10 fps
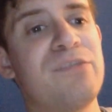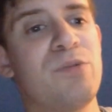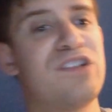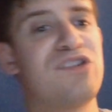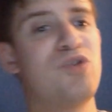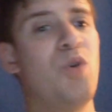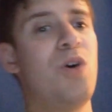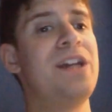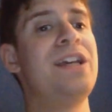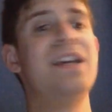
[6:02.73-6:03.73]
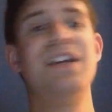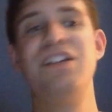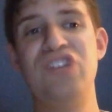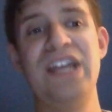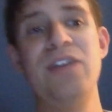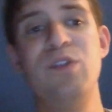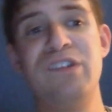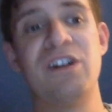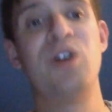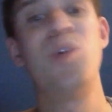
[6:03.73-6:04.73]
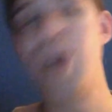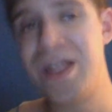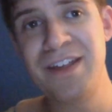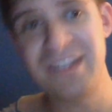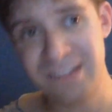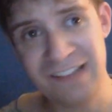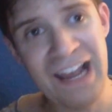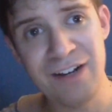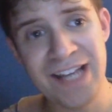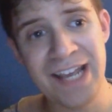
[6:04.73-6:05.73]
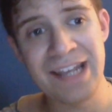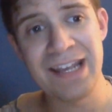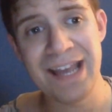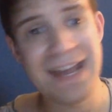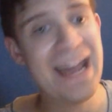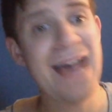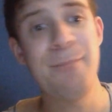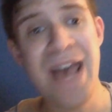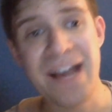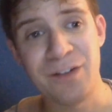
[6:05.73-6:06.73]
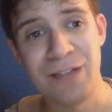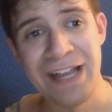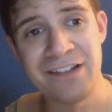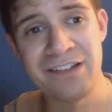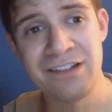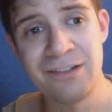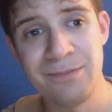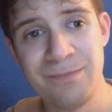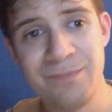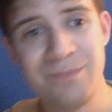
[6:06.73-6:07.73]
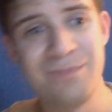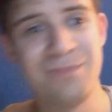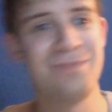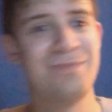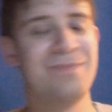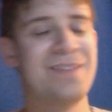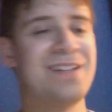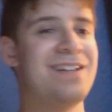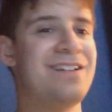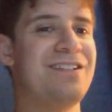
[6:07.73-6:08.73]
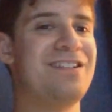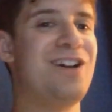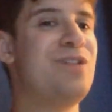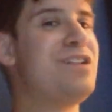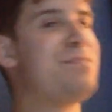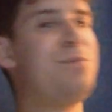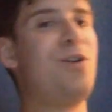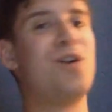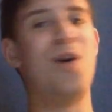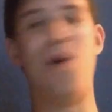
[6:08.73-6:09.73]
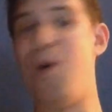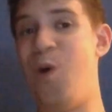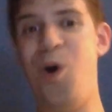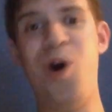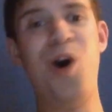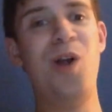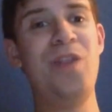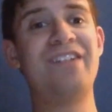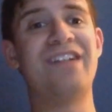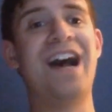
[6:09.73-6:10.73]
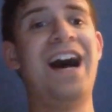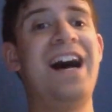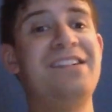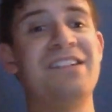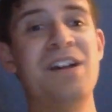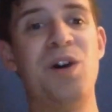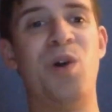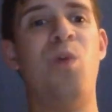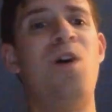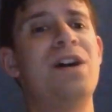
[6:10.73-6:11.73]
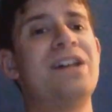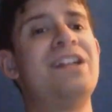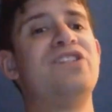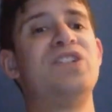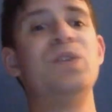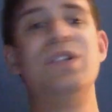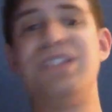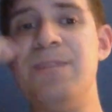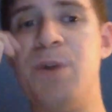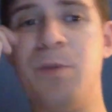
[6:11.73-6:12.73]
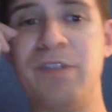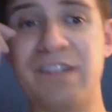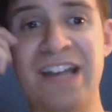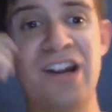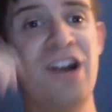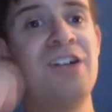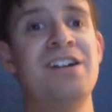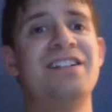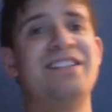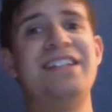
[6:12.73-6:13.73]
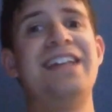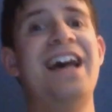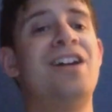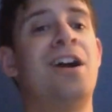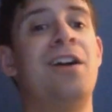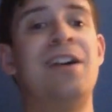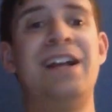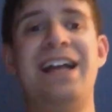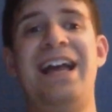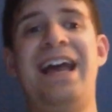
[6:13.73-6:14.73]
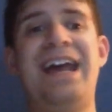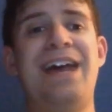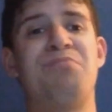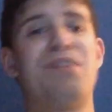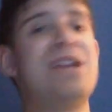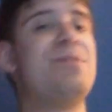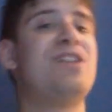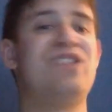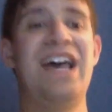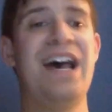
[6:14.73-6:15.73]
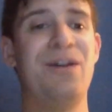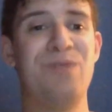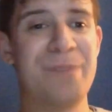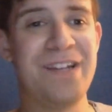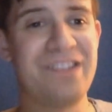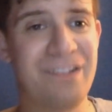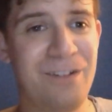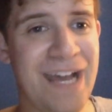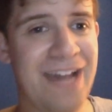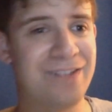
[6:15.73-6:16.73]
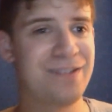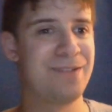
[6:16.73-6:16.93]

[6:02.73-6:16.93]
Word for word: destroy Jey Uso this Saturday at Backlash. So this brought all these guys walking into the T-Mobile Center together, and pretty much that was basically that.